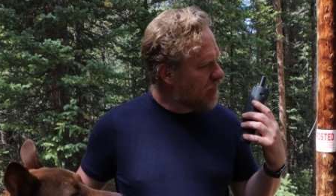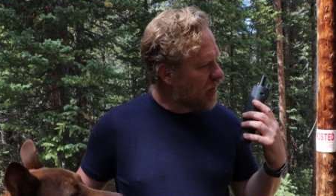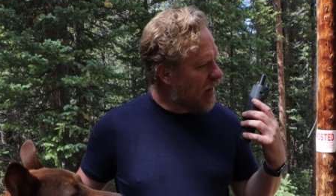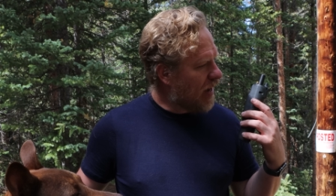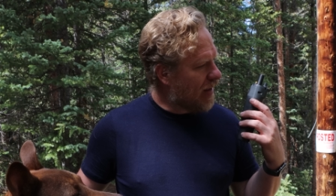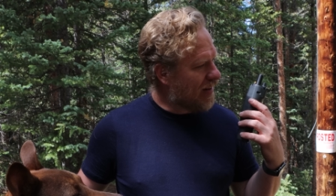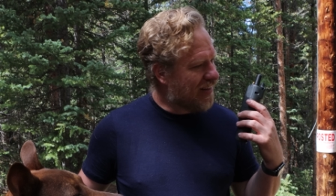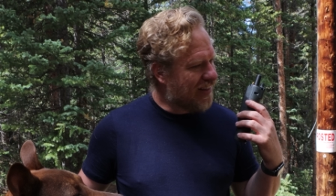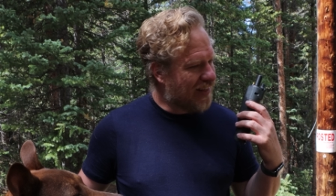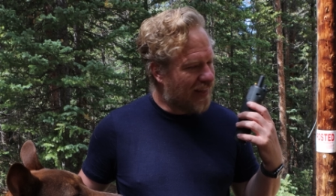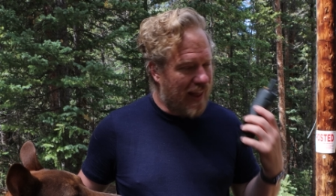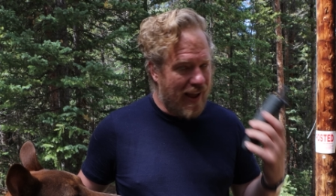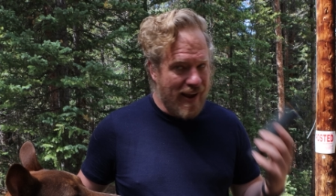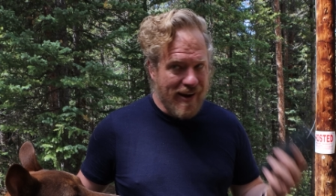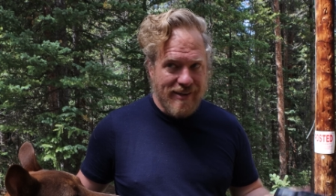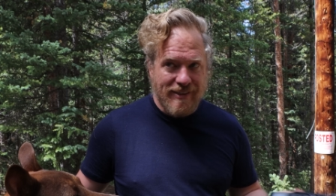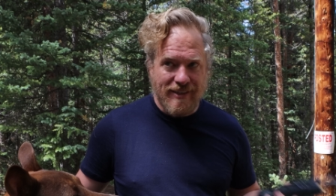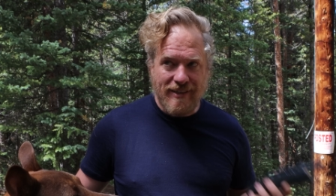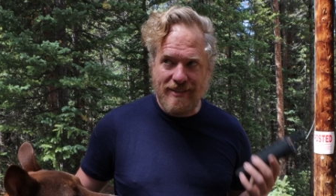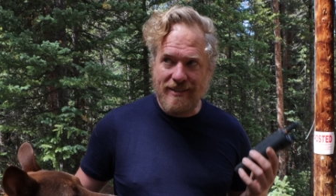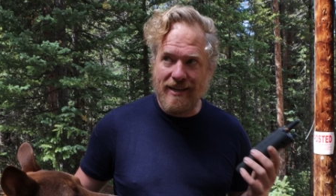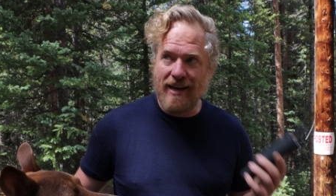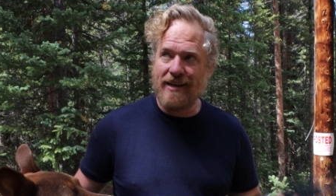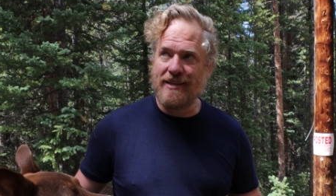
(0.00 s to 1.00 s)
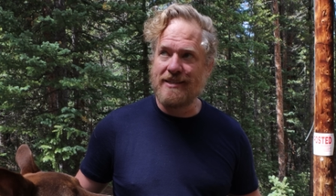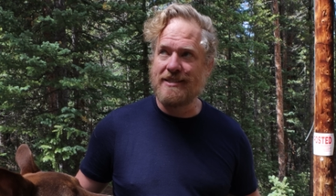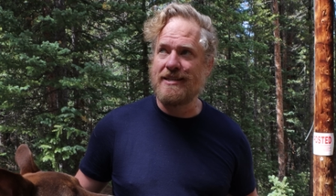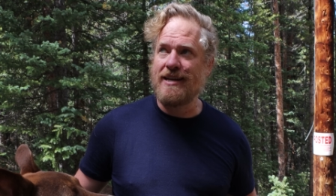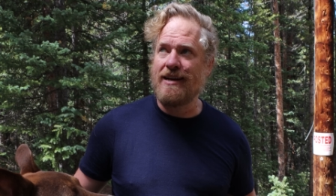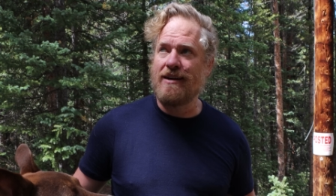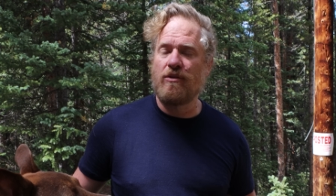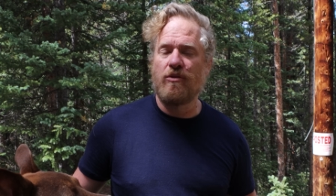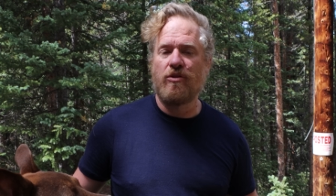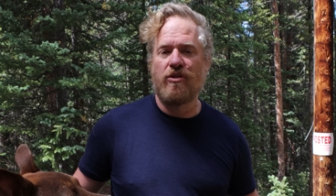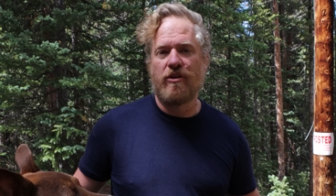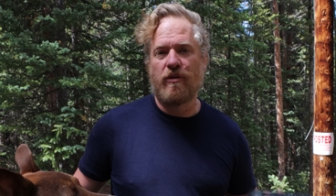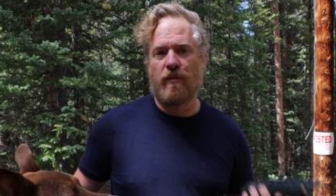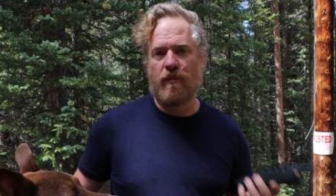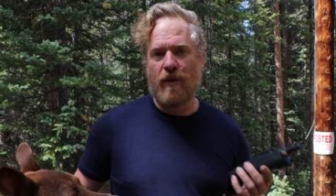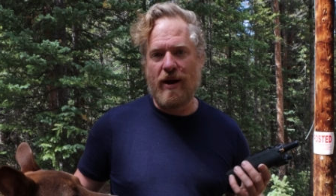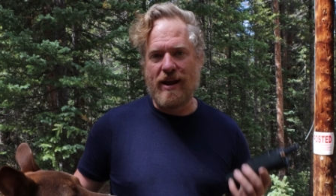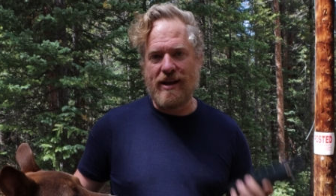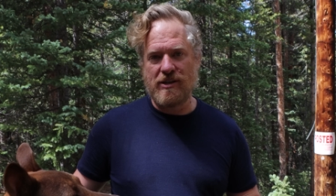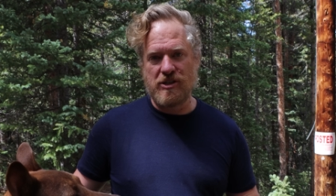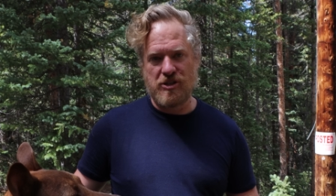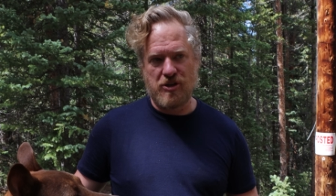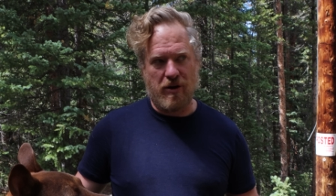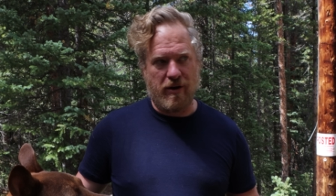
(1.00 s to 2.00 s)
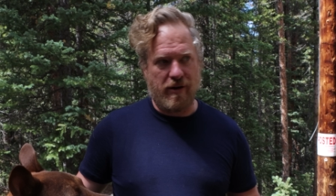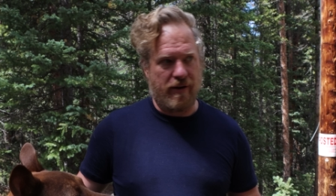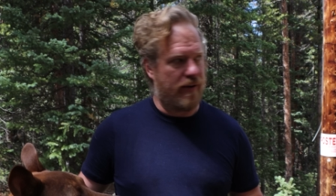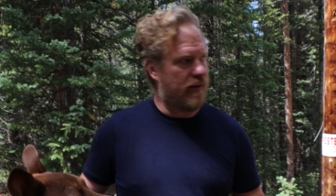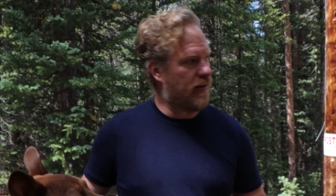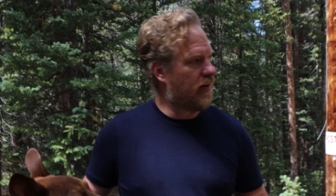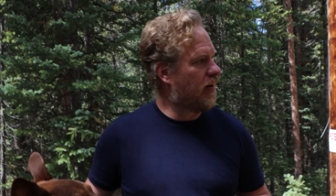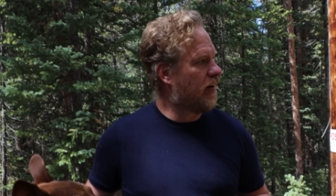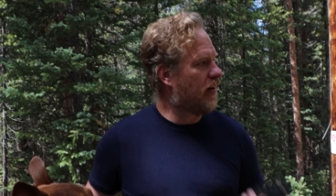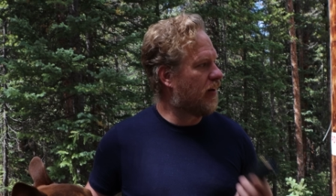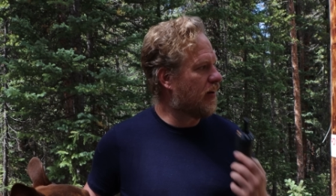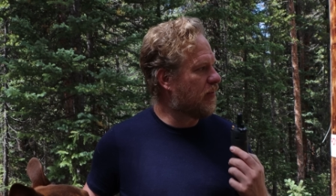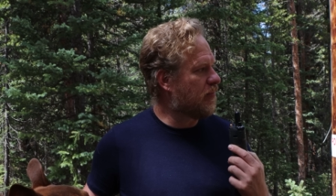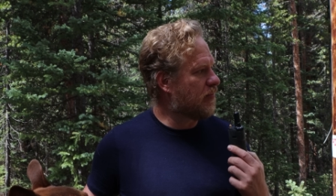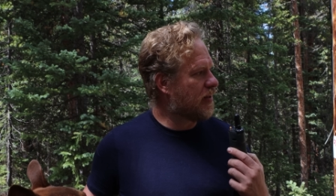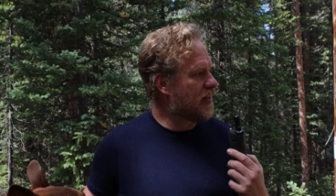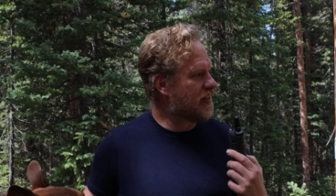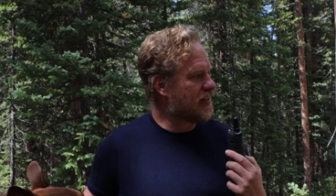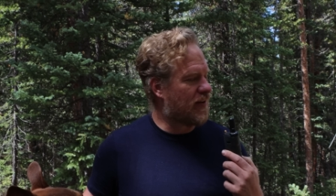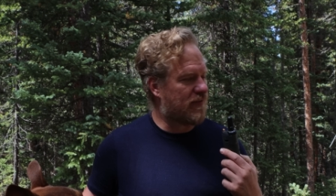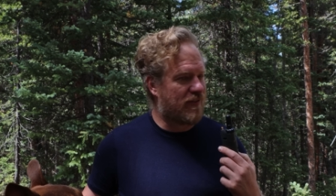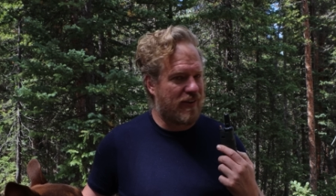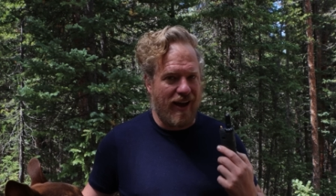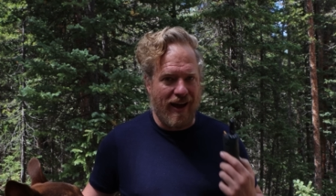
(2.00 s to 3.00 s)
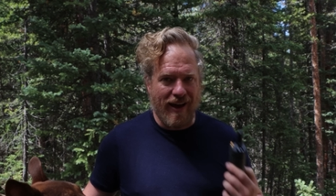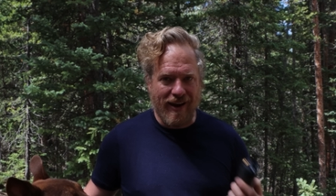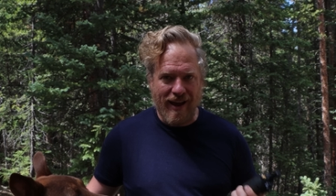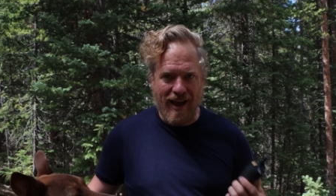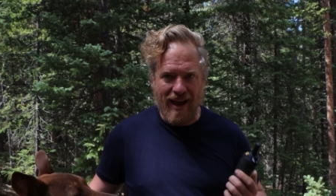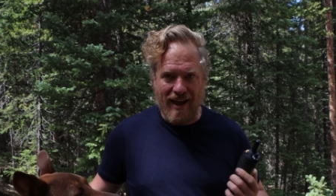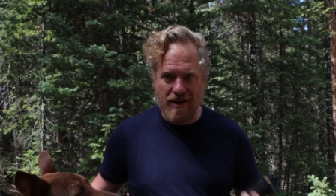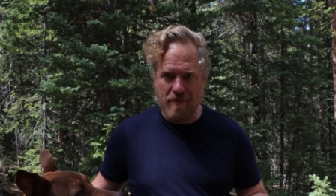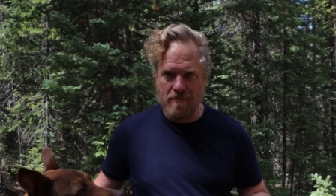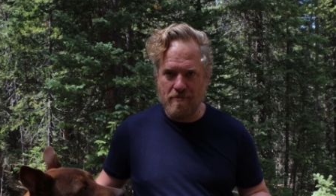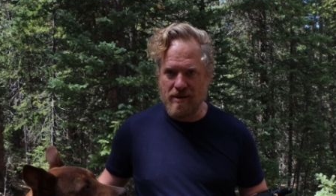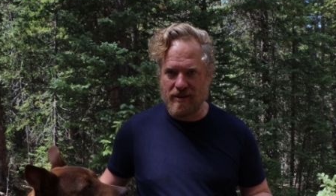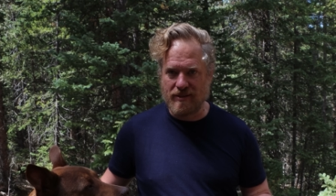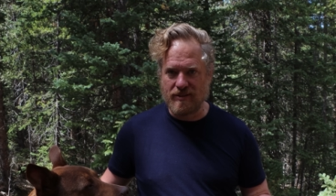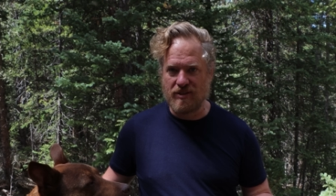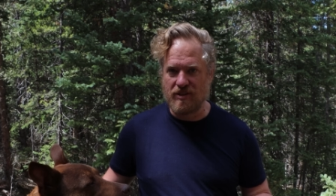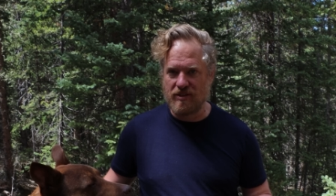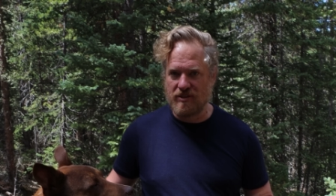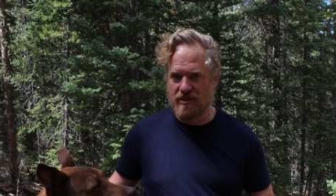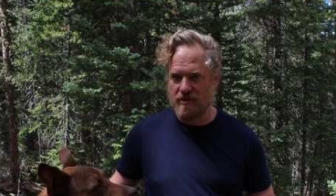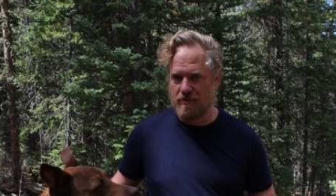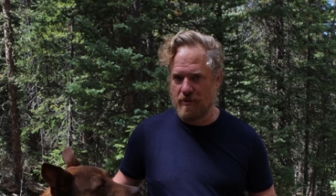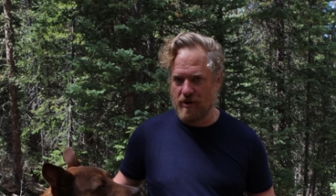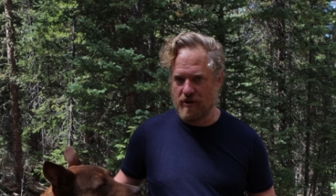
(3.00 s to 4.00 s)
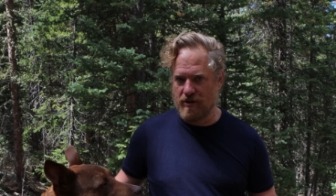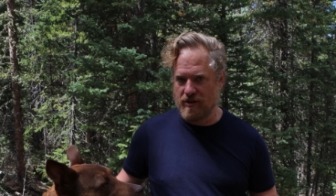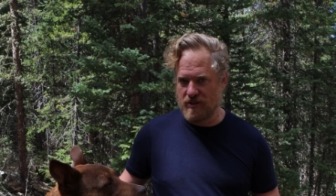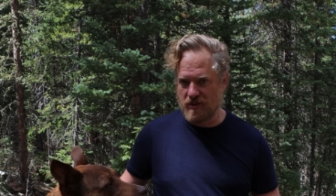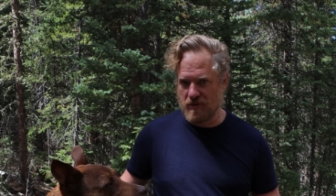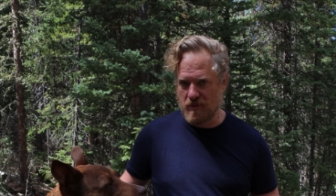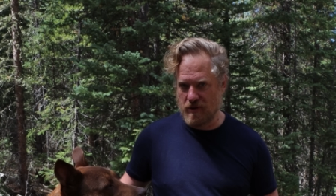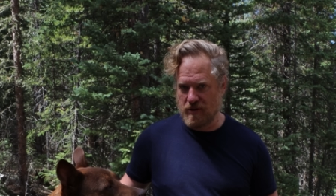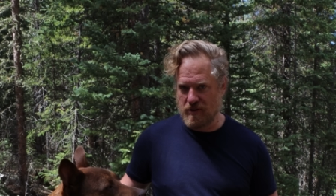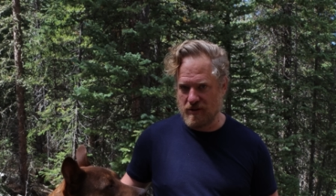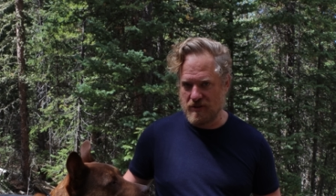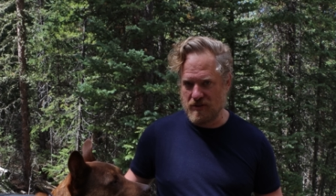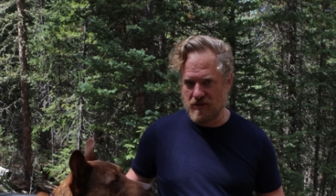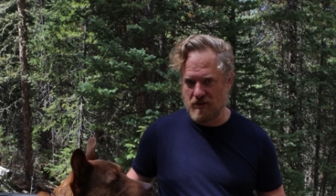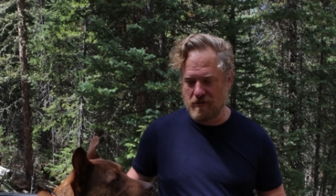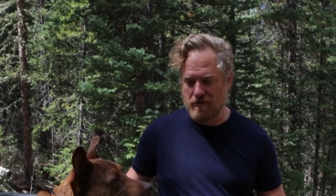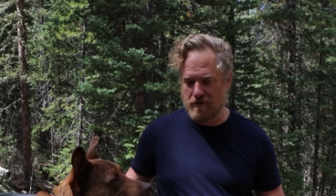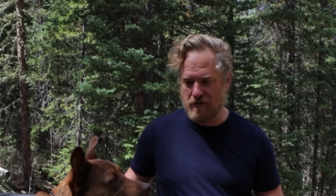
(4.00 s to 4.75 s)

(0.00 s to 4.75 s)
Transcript: I'd like to test out the range on it, because I've kind of had a mixed experience with it so